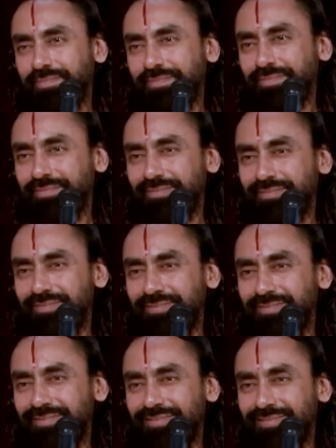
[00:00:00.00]

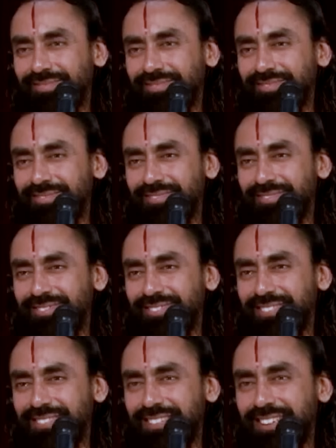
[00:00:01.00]

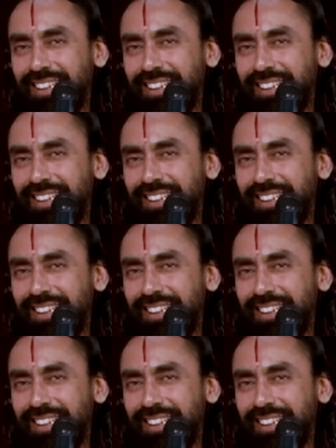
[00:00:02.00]
Nothing is said.